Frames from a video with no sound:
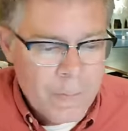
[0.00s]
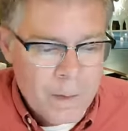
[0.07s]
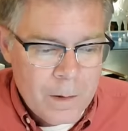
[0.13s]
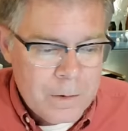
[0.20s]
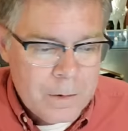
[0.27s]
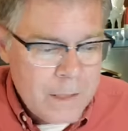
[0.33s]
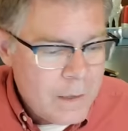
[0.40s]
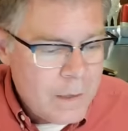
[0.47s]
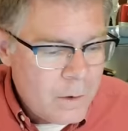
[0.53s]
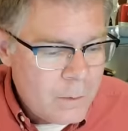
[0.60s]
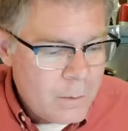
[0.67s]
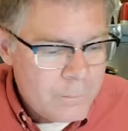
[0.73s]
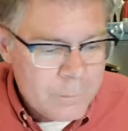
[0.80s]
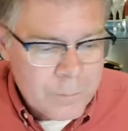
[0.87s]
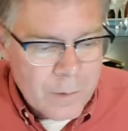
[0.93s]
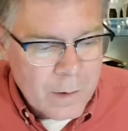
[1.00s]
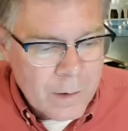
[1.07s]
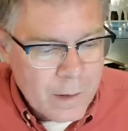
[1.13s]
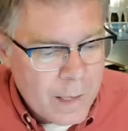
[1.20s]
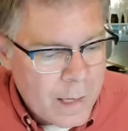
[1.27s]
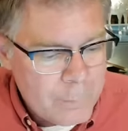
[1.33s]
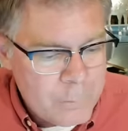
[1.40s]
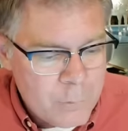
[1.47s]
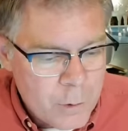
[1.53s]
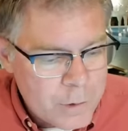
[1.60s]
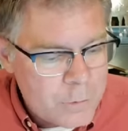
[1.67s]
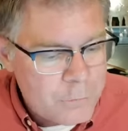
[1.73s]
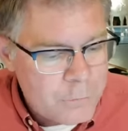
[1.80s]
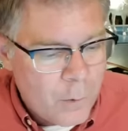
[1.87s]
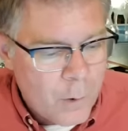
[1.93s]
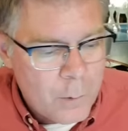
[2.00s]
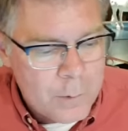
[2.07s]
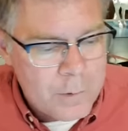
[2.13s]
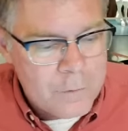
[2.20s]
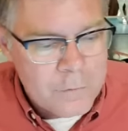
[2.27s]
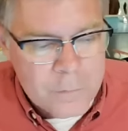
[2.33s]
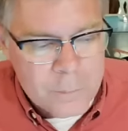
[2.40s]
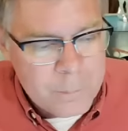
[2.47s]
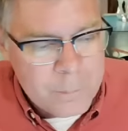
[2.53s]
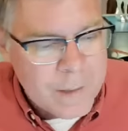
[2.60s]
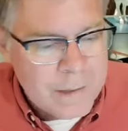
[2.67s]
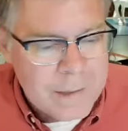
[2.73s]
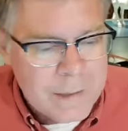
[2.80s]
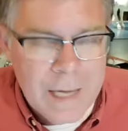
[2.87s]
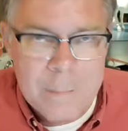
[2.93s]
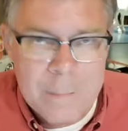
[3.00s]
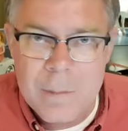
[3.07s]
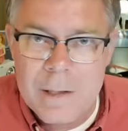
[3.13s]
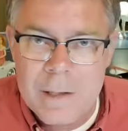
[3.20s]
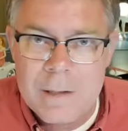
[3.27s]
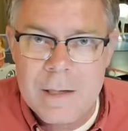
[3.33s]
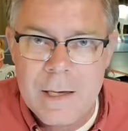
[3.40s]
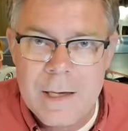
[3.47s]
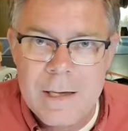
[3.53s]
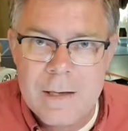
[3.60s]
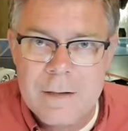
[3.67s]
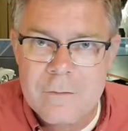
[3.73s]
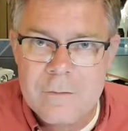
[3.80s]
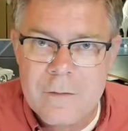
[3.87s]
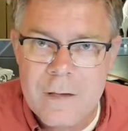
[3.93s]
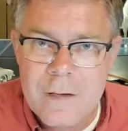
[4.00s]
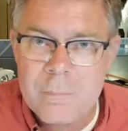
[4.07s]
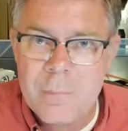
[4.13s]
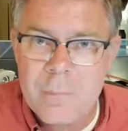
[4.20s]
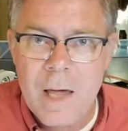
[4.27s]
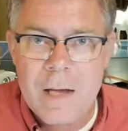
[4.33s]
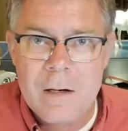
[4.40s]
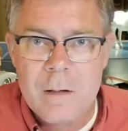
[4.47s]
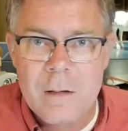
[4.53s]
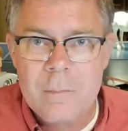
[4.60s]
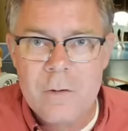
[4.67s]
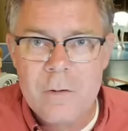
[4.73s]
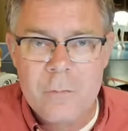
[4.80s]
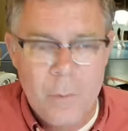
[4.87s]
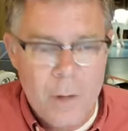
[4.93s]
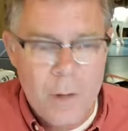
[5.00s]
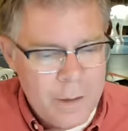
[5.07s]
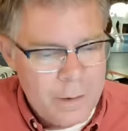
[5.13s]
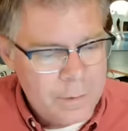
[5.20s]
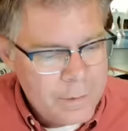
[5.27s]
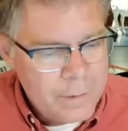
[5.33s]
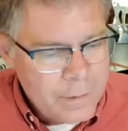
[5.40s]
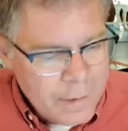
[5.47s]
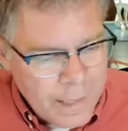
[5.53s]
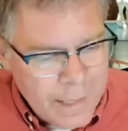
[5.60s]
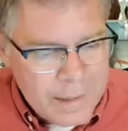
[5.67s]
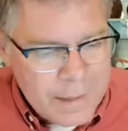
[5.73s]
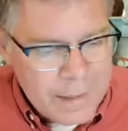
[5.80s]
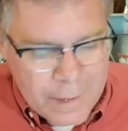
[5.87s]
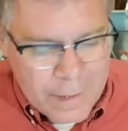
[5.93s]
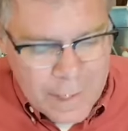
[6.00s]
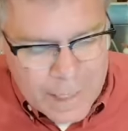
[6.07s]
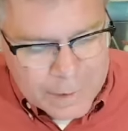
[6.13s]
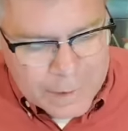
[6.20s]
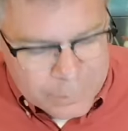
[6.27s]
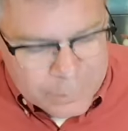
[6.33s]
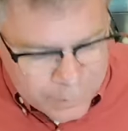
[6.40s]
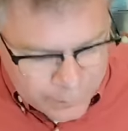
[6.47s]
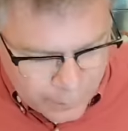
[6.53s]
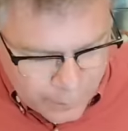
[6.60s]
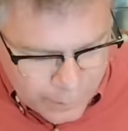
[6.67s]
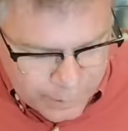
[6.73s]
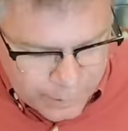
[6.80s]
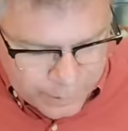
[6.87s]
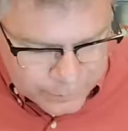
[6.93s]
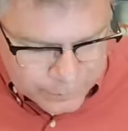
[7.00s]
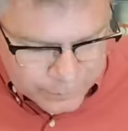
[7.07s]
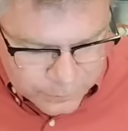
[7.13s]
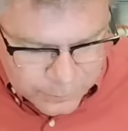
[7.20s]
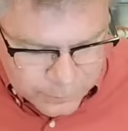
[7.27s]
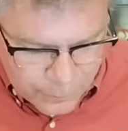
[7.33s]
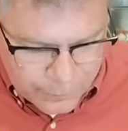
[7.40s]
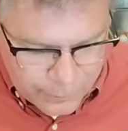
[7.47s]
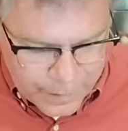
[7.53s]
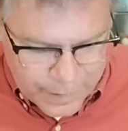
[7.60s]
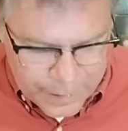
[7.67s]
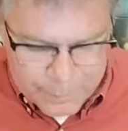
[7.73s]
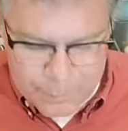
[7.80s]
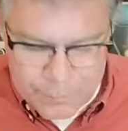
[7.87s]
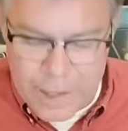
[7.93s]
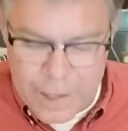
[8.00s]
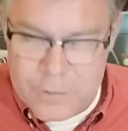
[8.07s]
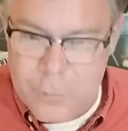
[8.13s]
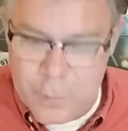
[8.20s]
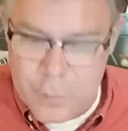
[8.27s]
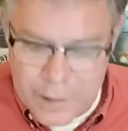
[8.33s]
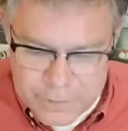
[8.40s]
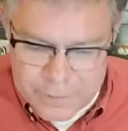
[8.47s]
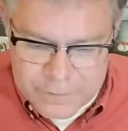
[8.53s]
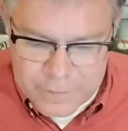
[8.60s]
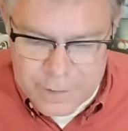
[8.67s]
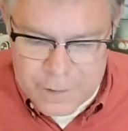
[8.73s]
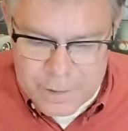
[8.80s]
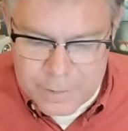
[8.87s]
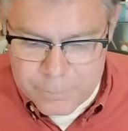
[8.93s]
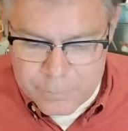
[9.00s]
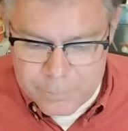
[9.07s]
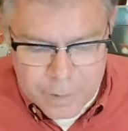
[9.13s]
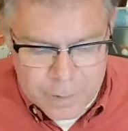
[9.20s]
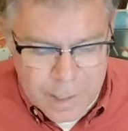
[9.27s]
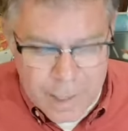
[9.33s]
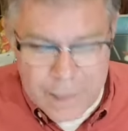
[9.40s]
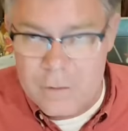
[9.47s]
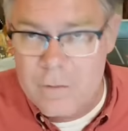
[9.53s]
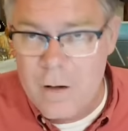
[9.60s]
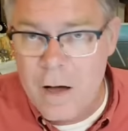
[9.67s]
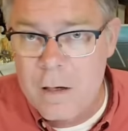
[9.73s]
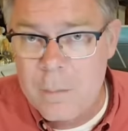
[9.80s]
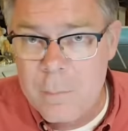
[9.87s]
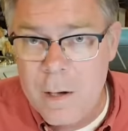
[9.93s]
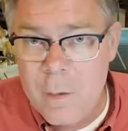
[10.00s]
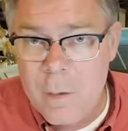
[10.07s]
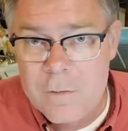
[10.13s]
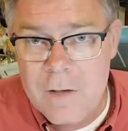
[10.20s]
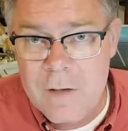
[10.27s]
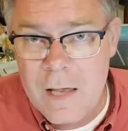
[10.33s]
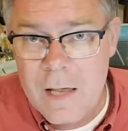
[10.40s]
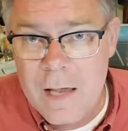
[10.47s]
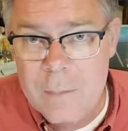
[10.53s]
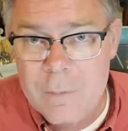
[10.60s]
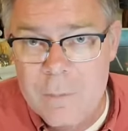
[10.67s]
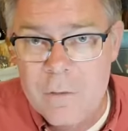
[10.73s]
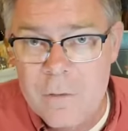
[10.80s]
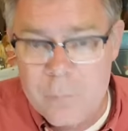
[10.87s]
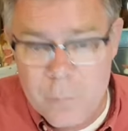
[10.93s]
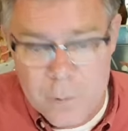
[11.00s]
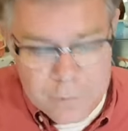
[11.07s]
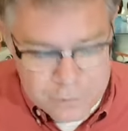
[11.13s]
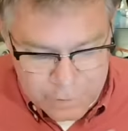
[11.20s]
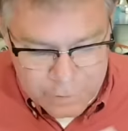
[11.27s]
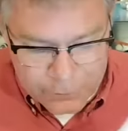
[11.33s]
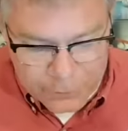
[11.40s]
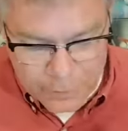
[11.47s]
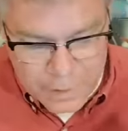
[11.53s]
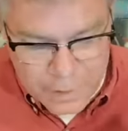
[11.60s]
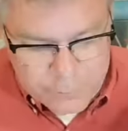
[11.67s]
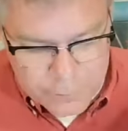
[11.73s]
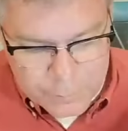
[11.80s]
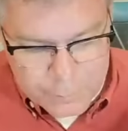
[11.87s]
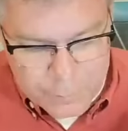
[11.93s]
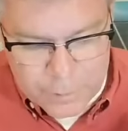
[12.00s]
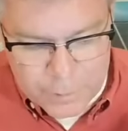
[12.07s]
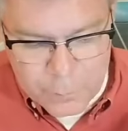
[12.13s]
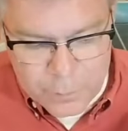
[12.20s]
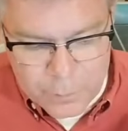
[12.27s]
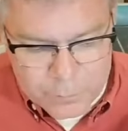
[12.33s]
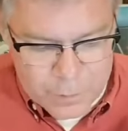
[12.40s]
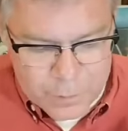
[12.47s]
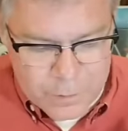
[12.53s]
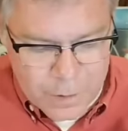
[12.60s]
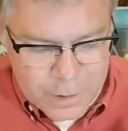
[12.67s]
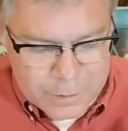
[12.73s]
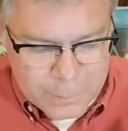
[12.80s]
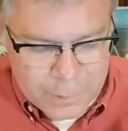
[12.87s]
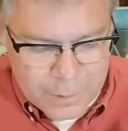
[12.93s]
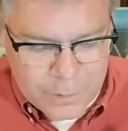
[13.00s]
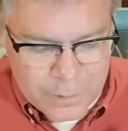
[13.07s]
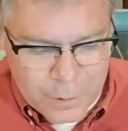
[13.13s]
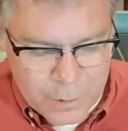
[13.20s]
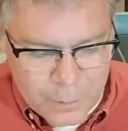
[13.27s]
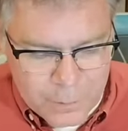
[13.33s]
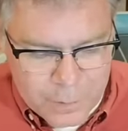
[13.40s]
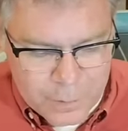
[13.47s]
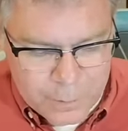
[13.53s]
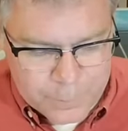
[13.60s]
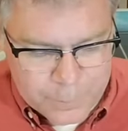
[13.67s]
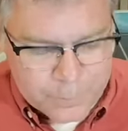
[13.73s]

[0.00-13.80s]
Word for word: Neil, I'm looking forward to some big ga- big gains in platinum as well. Hey, I can be wrong. You know that. That's what I see. I could talk about what's going to happen this Wednesday forever, but we we talked about that earlier.